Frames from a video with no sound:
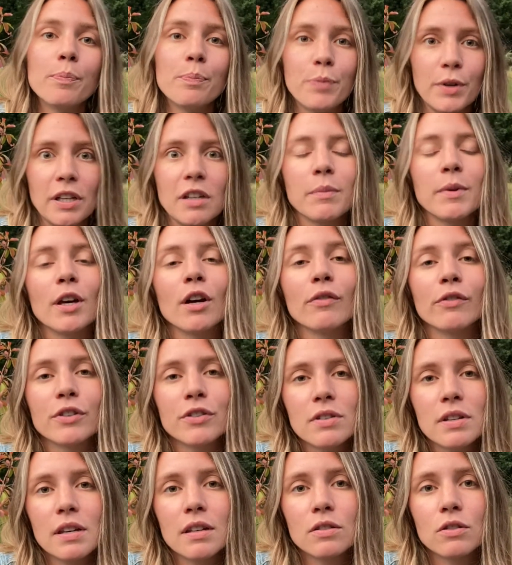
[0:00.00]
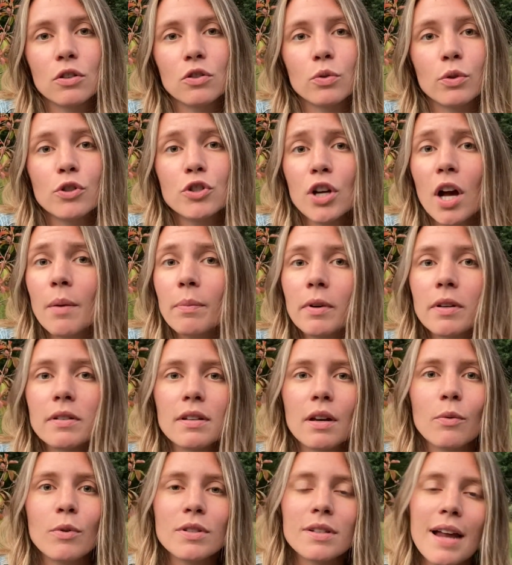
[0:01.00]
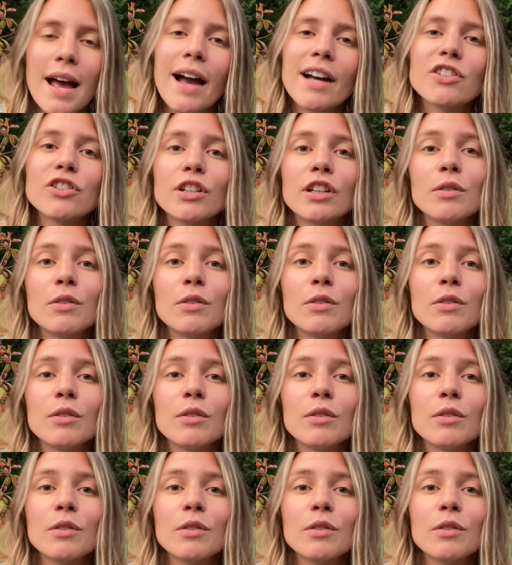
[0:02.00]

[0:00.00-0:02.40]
bringing me overseas to do a job because I wasn't actually